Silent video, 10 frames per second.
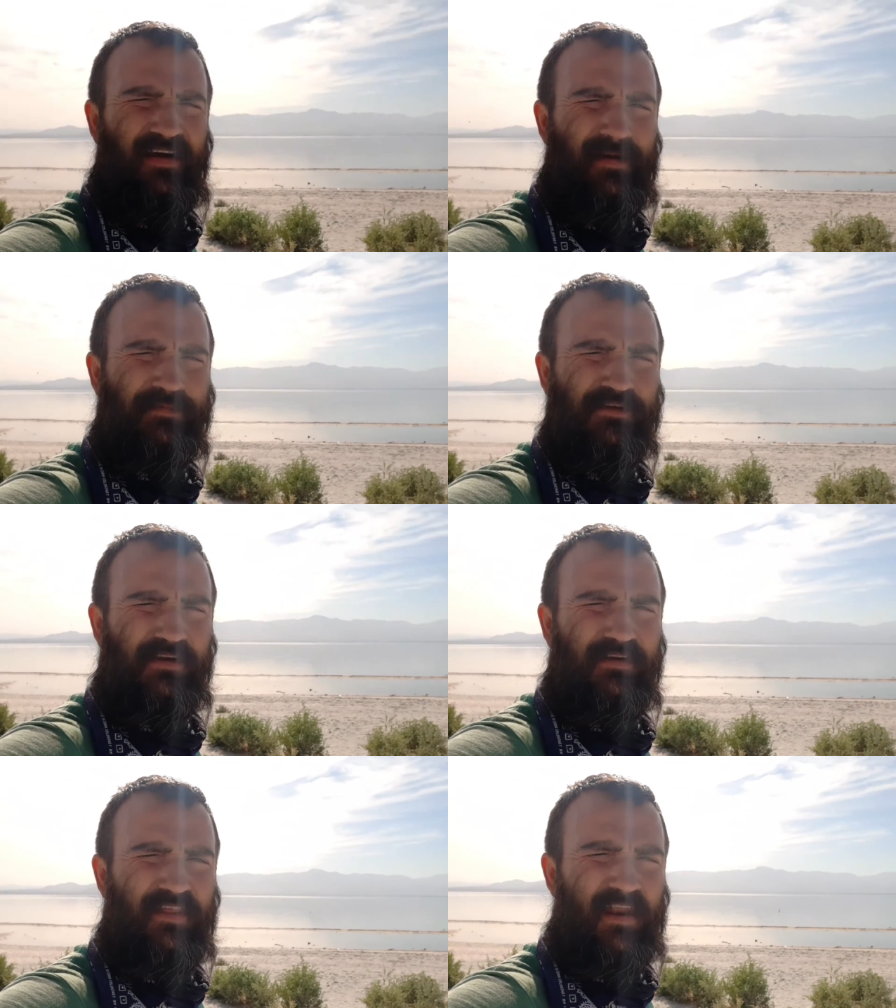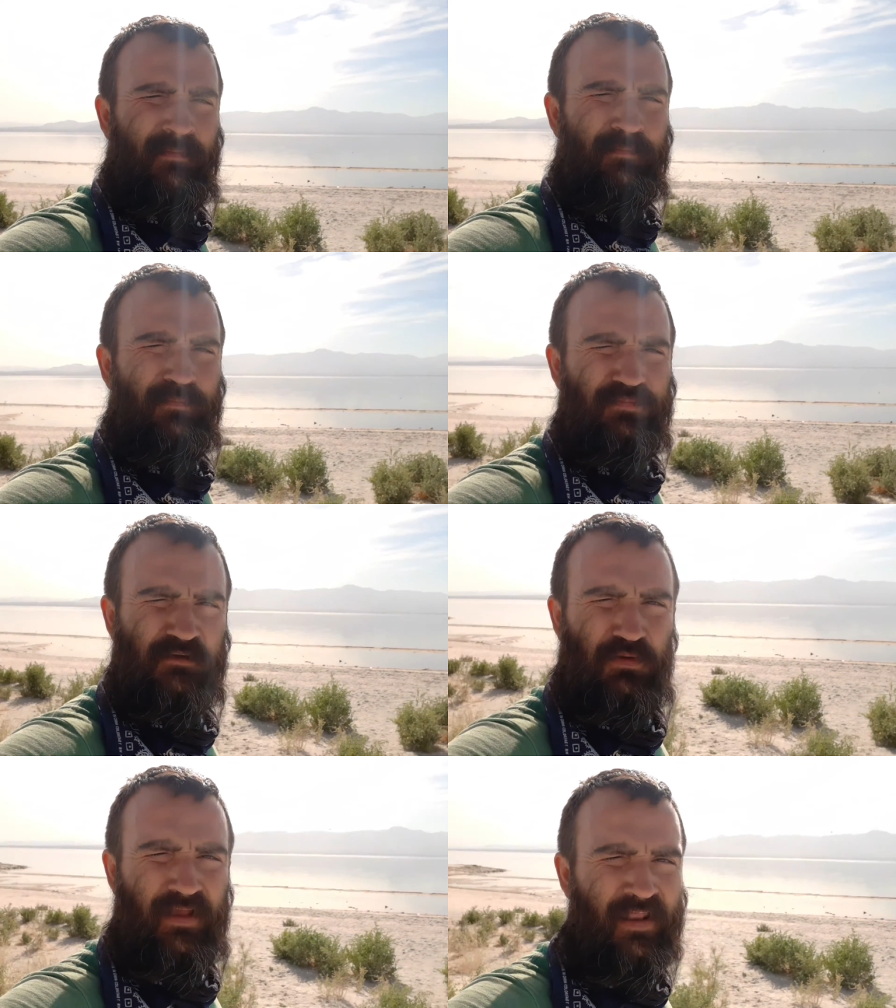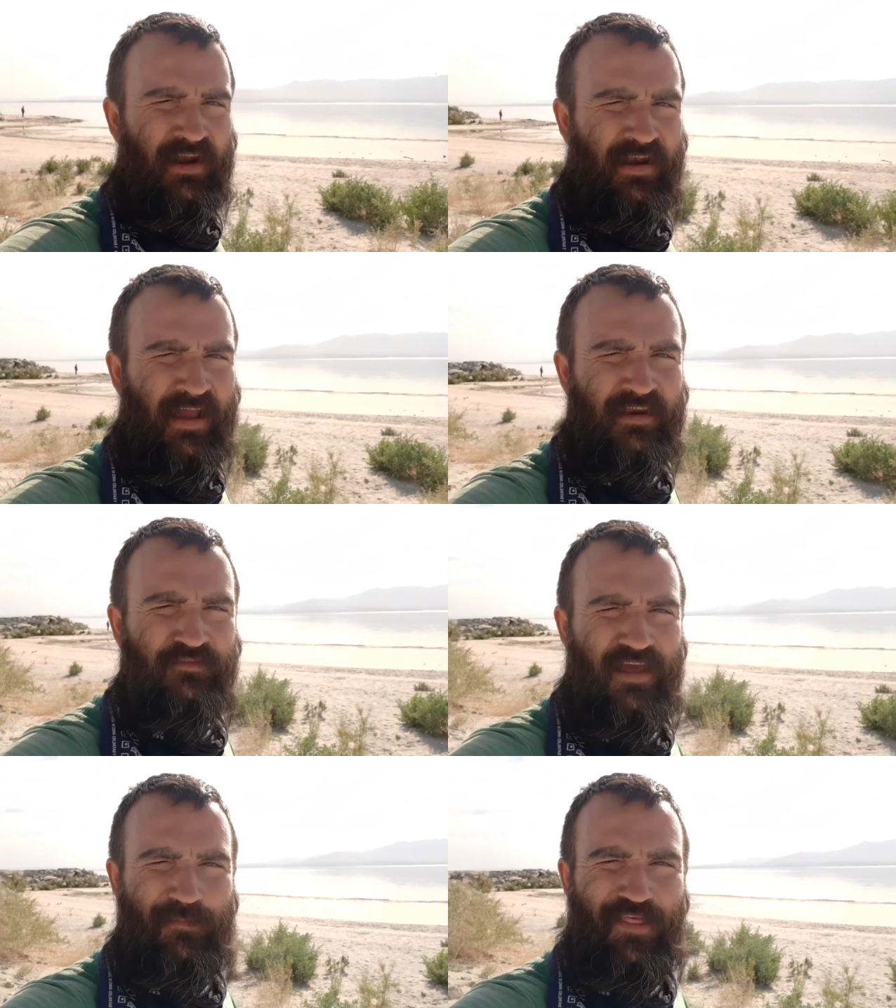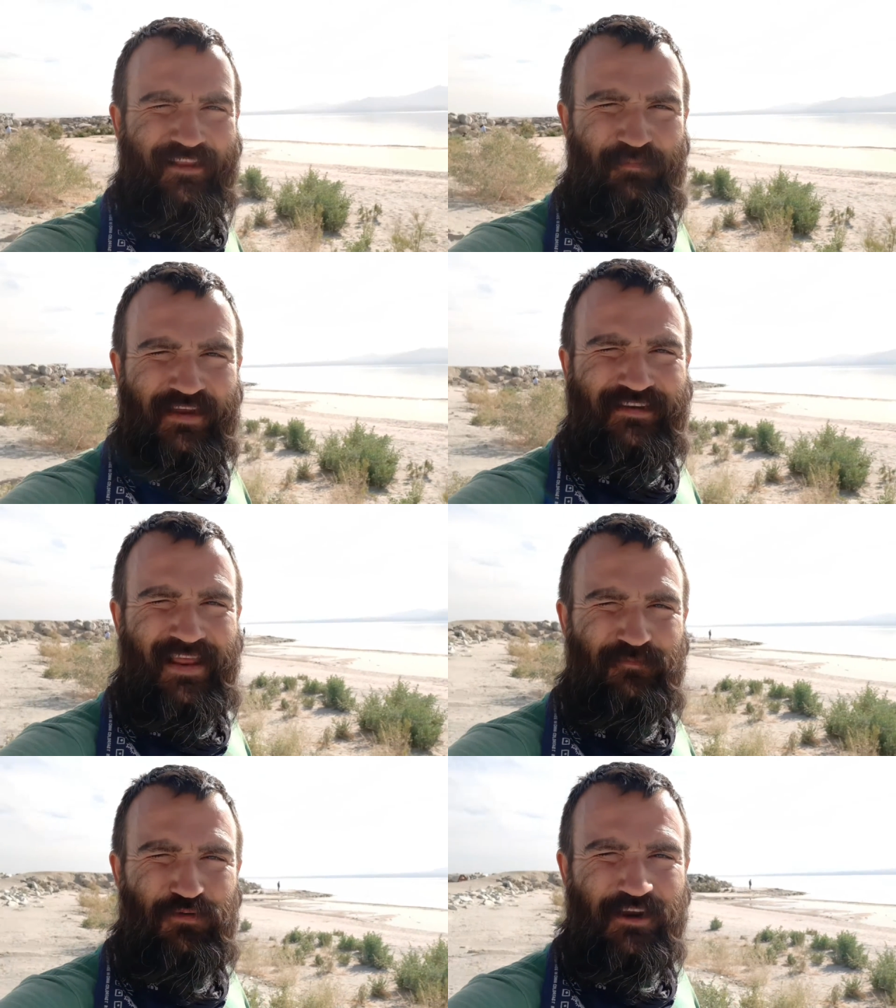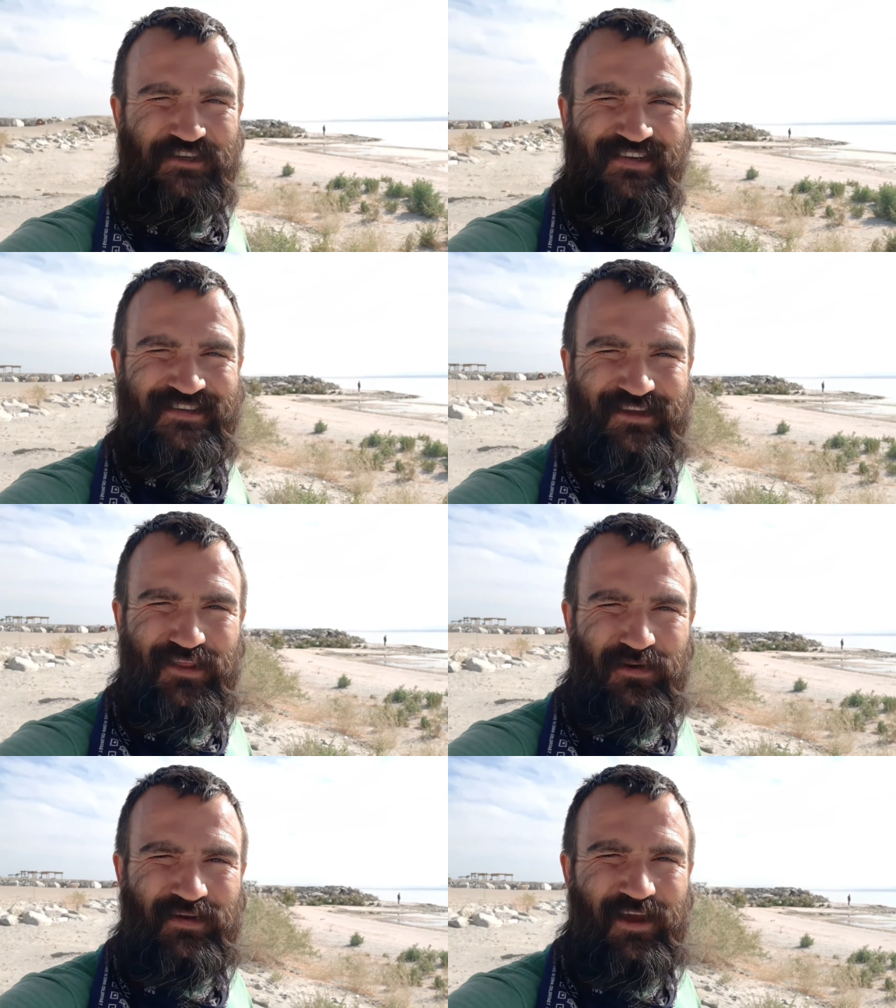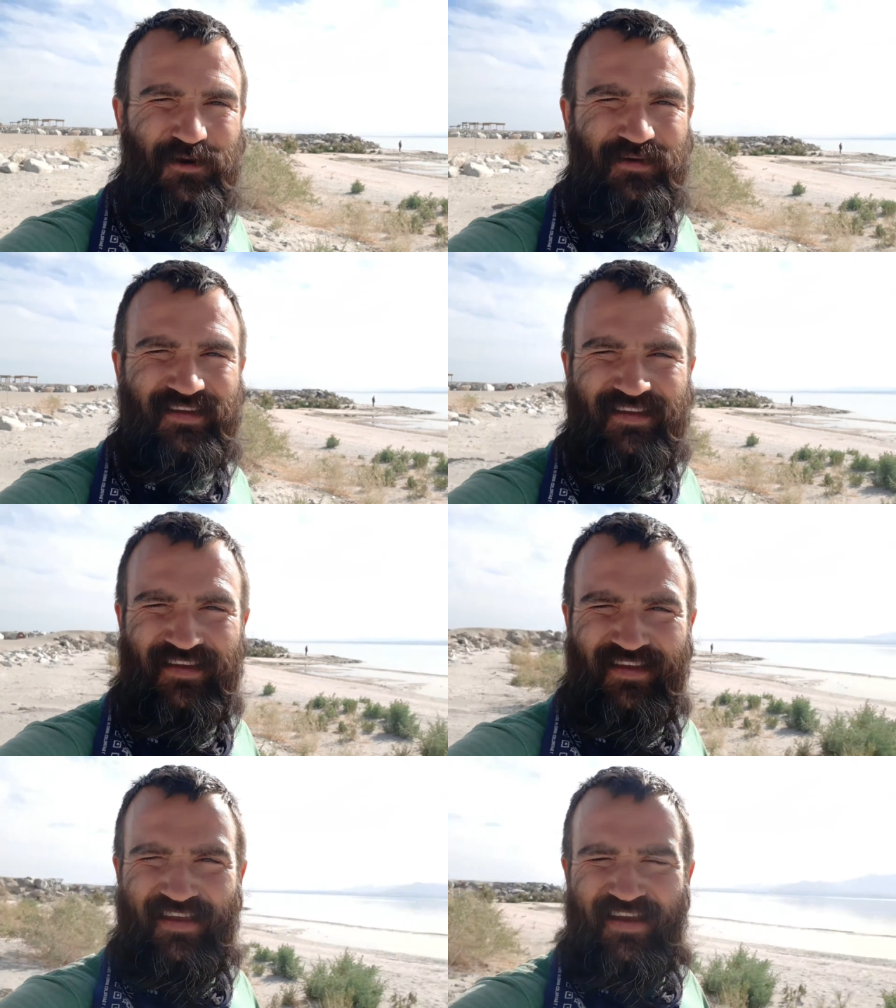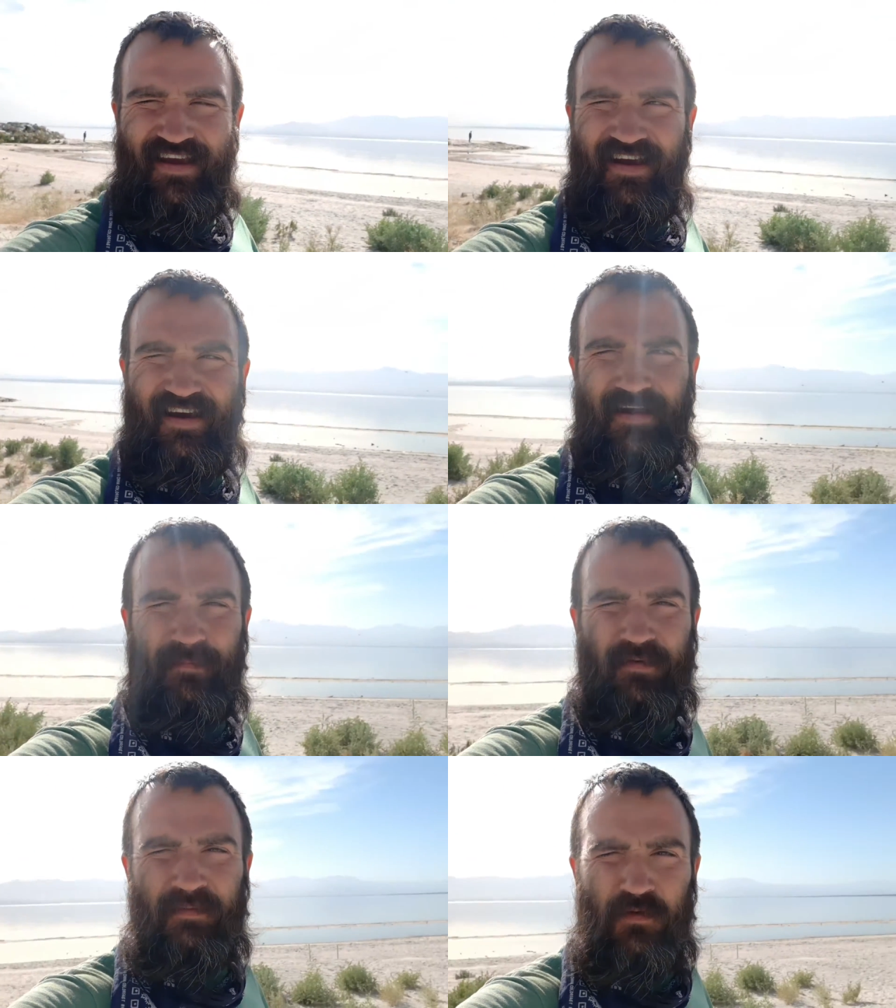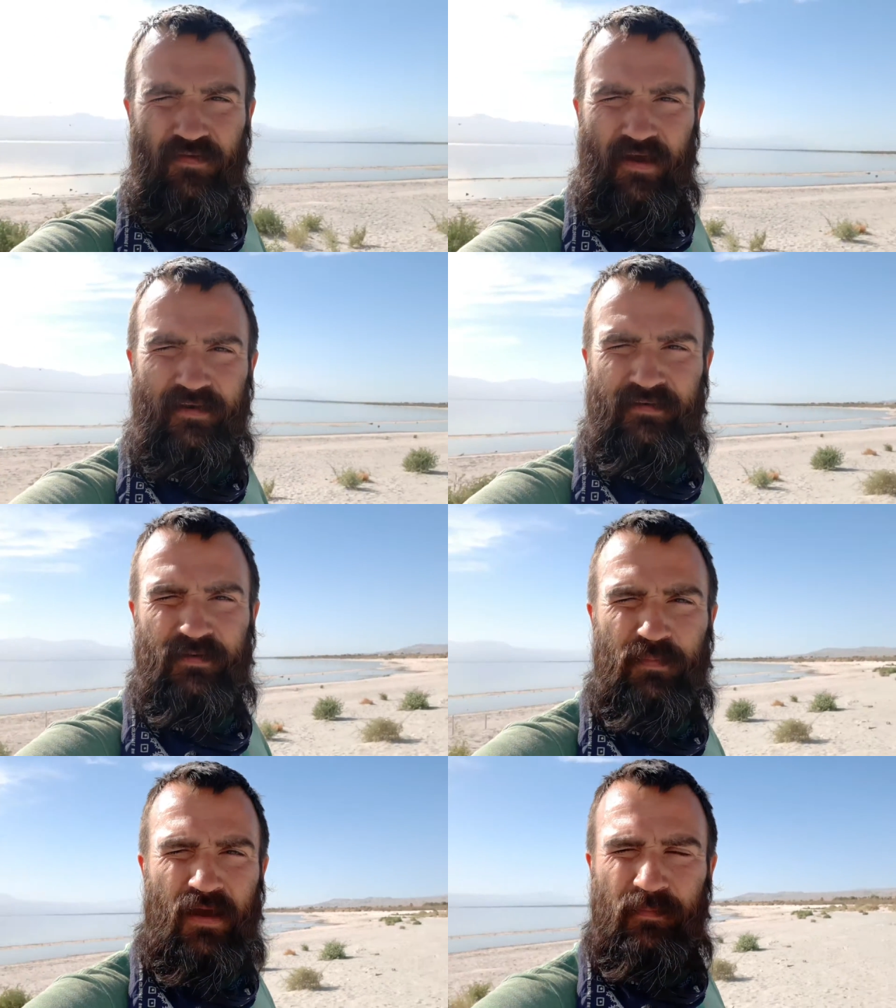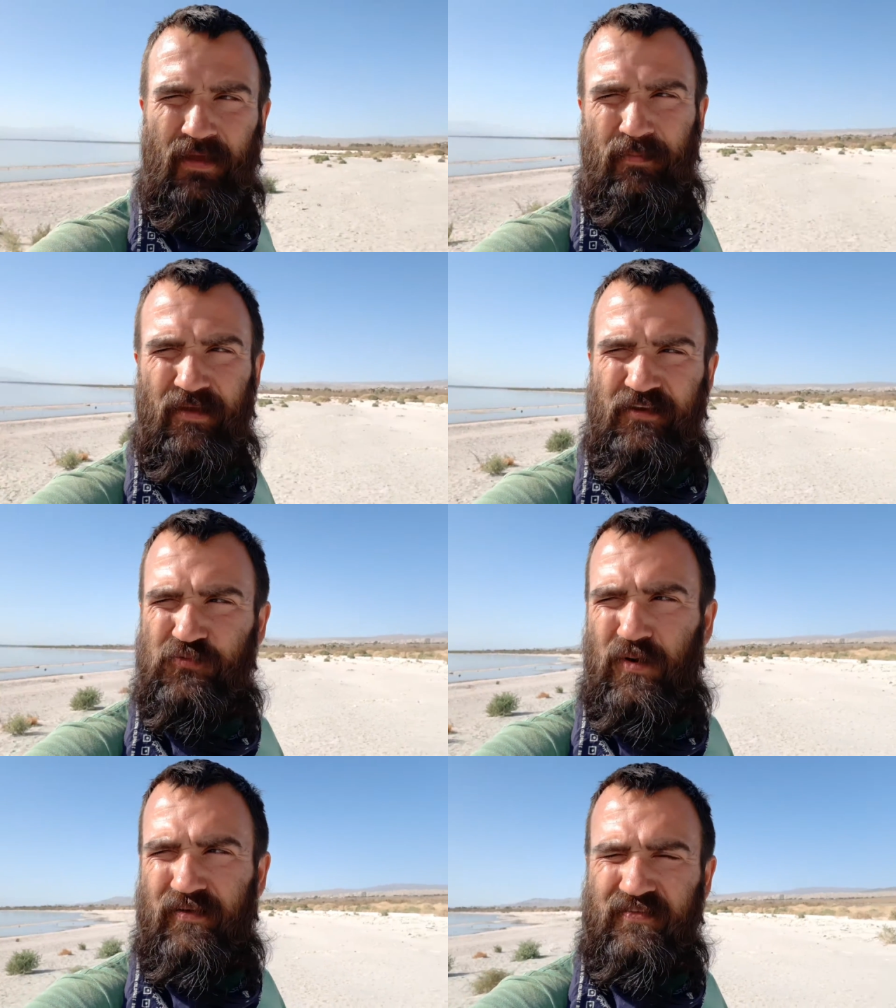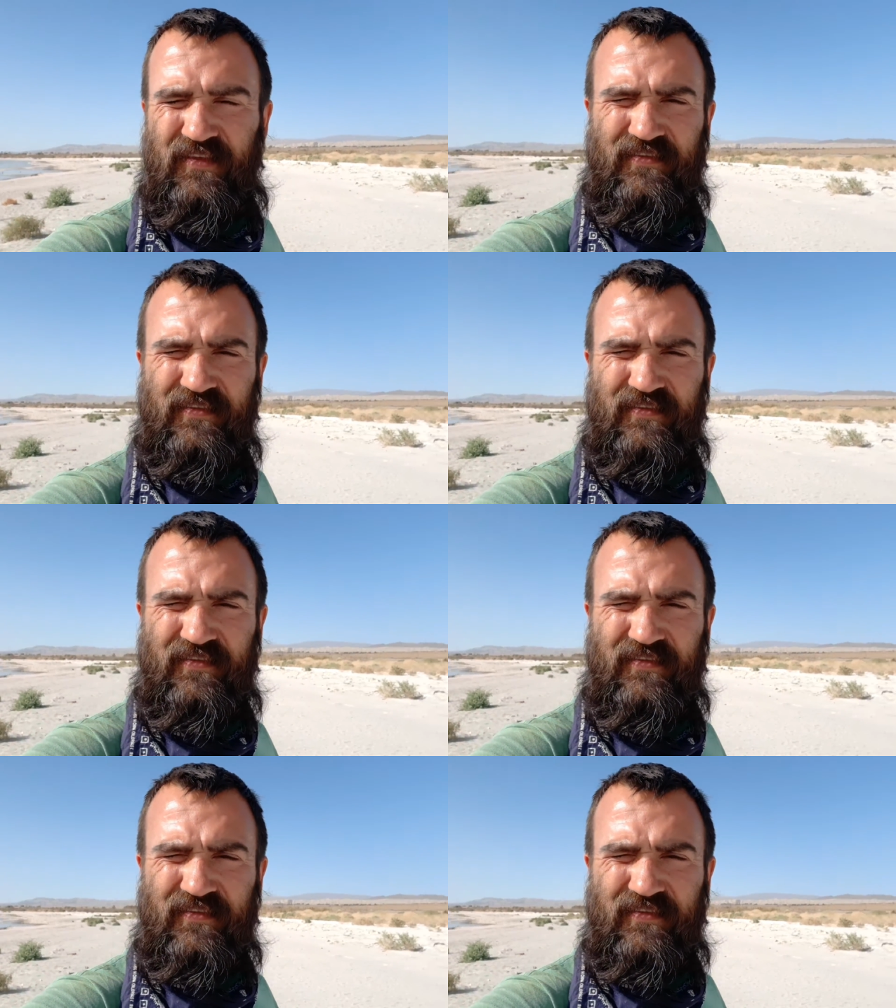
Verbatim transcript: I'm sure that I'm just putting it in a negative light, but that's my impression. So there we go. Uh, I'm going to move on to Bombay Beach, where it's the